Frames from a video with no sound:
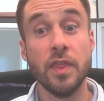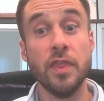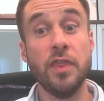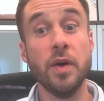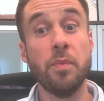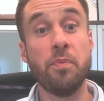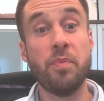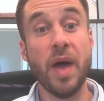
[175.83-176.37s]

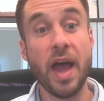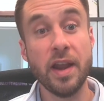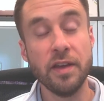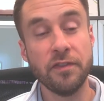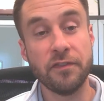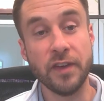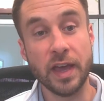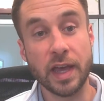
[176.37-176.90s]
The
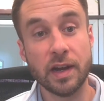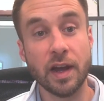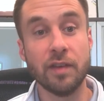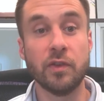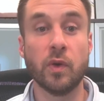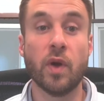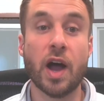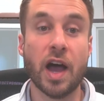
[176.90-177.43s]
benefit of
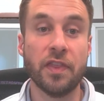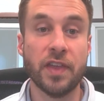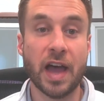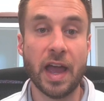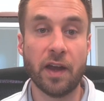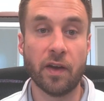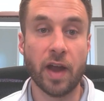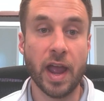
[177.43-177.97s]
a Roth
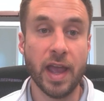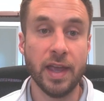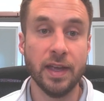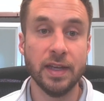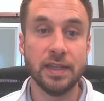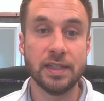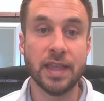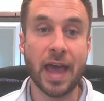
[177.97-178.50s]
IRA
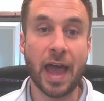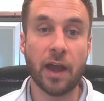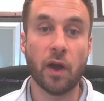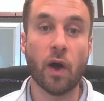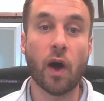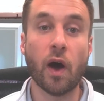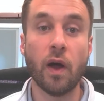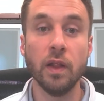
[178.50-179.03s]
is that
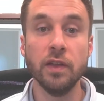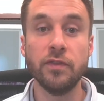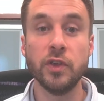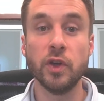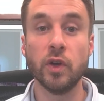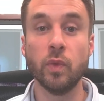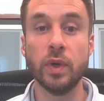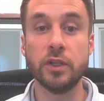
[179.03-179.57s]
all of
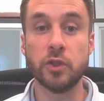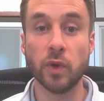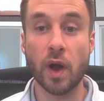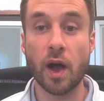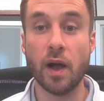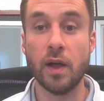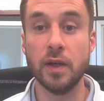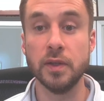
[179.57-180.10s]
your
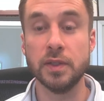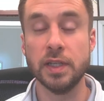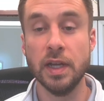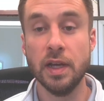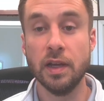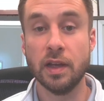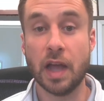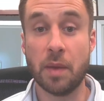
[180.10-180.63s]
withdrawals
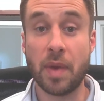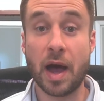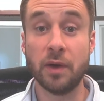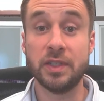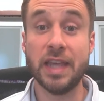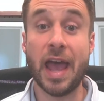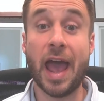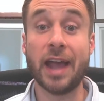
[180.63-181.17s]
come
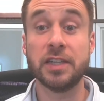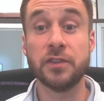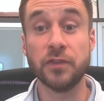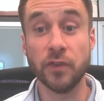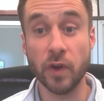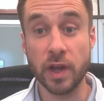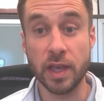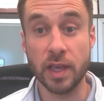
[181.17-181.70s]
out
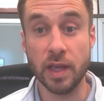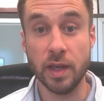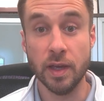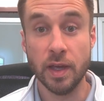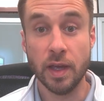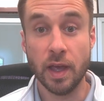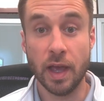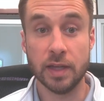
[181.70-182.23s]
tax-free
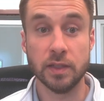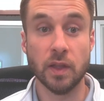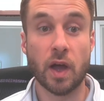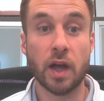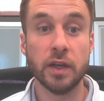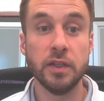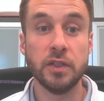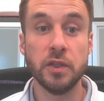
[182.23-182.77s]
as
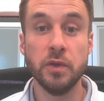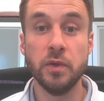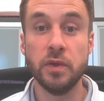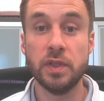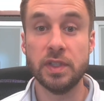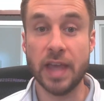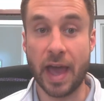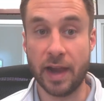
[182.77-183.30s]
long as you
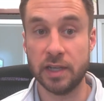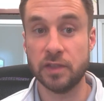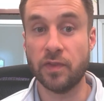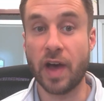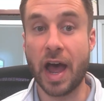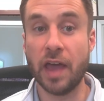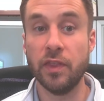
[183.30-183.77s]
satisfy